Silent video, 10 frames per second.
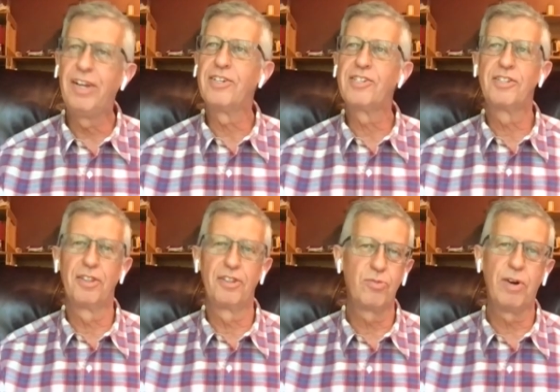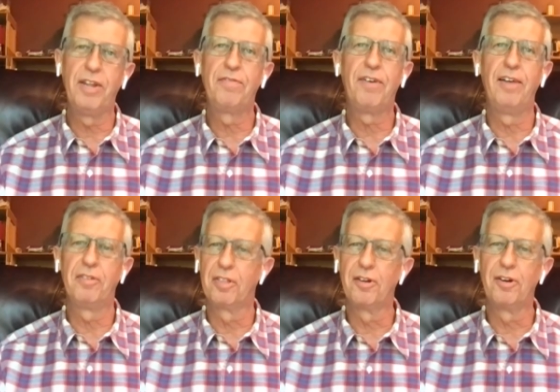finish the
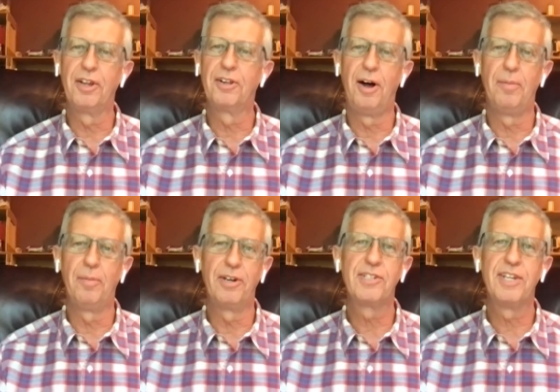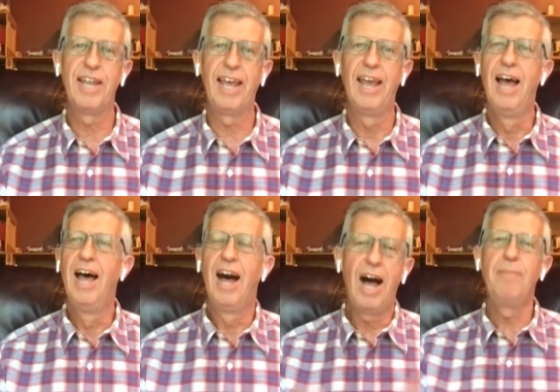25 or 30 kilometers today.
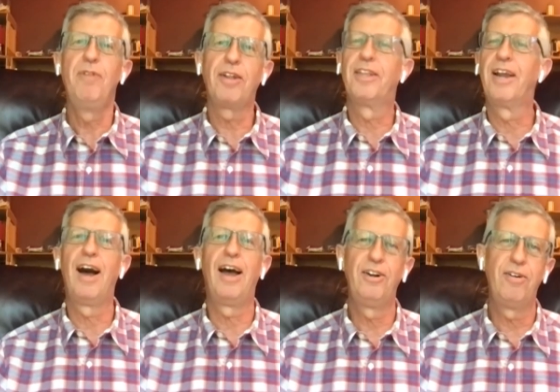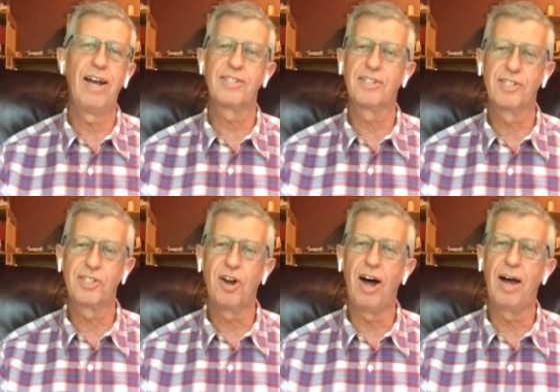I'm not the guy who has to
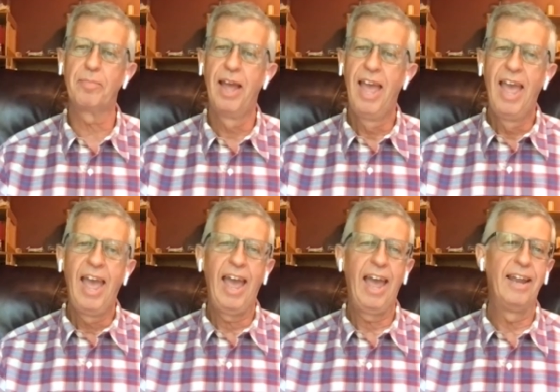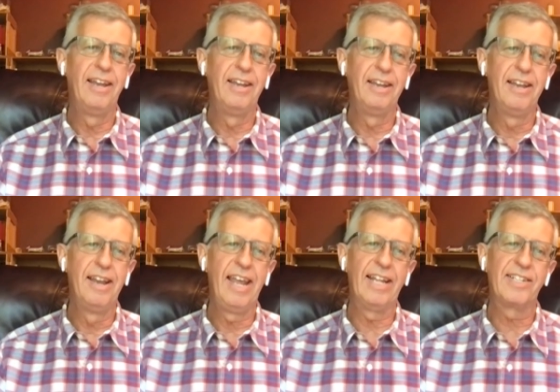stop. Mm-hmm. And
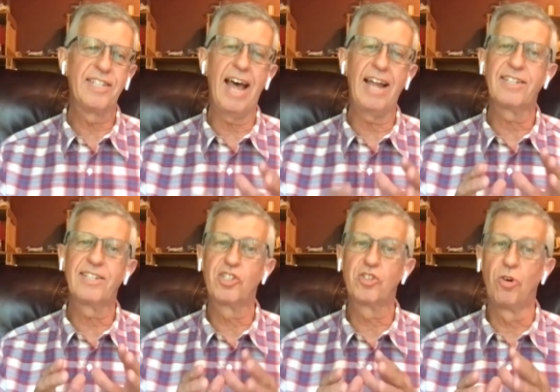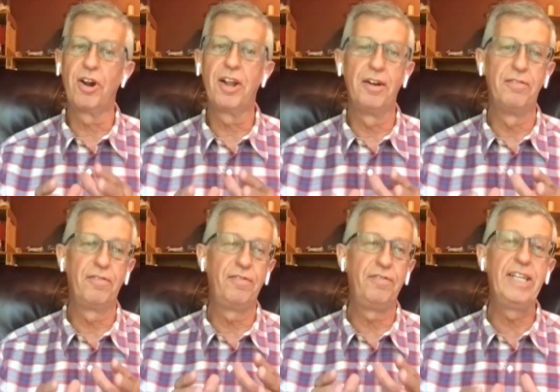it's that sort
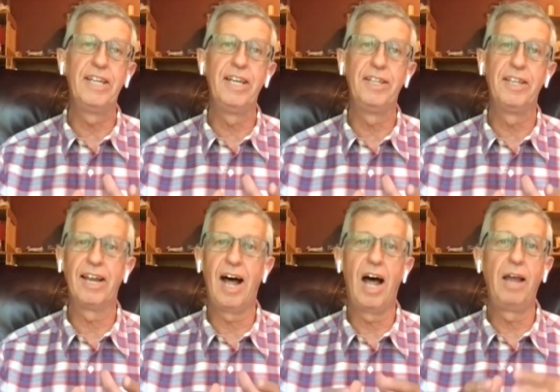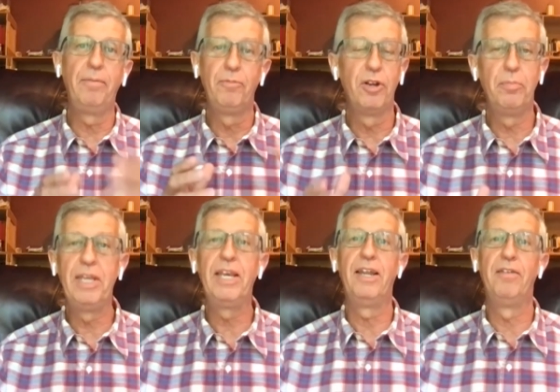of feeling that I'm going to
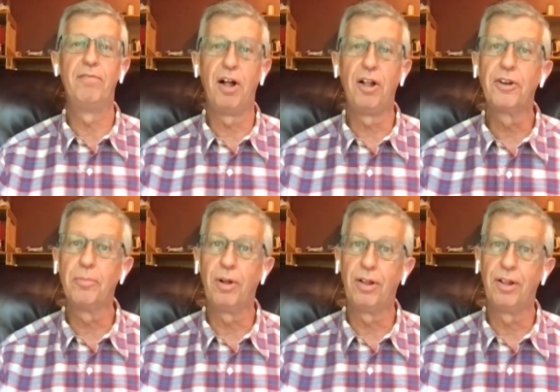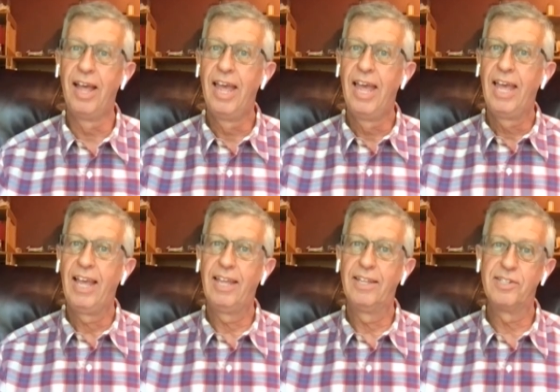be invulnerable
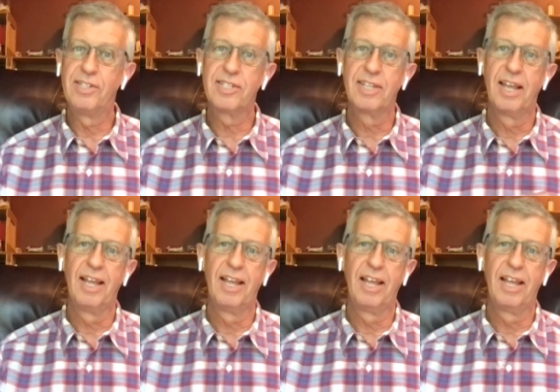is